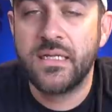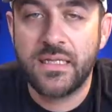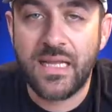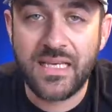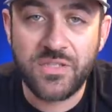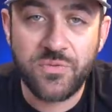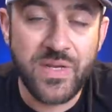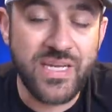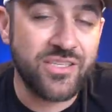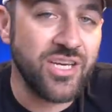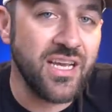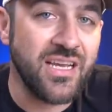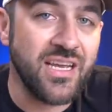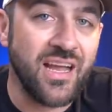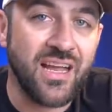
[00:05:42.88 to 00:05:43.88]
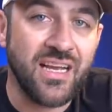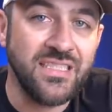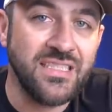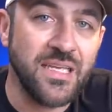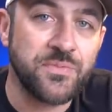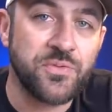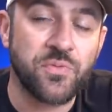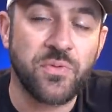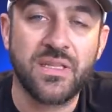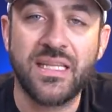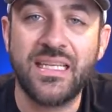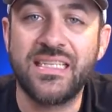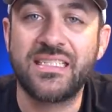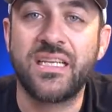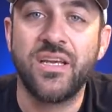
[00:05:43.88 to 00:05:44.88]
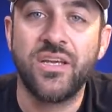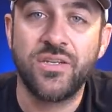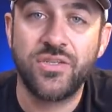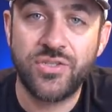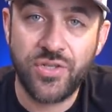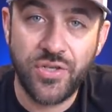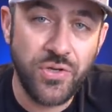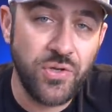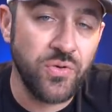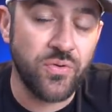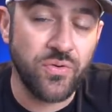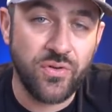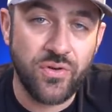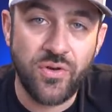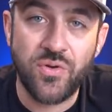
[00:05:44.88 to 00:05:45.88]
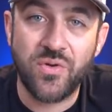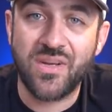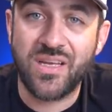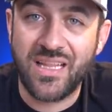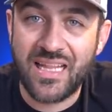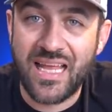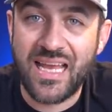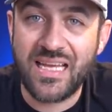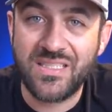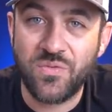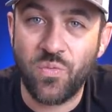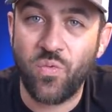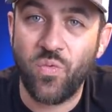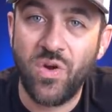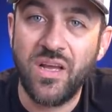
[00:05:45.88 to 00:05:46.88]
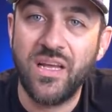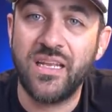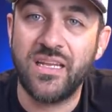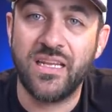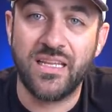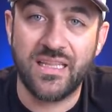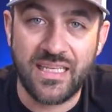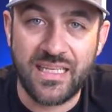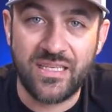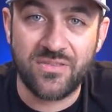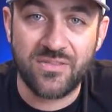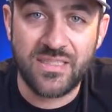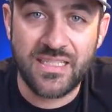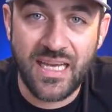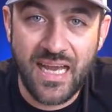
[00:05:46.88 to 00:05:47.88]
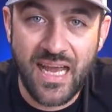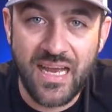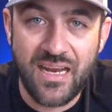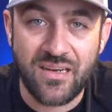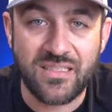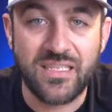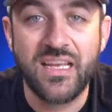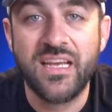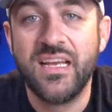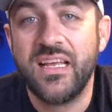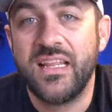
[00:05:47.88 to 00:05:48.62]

Last week, J Concepts released 2 new Class 1 legal tires.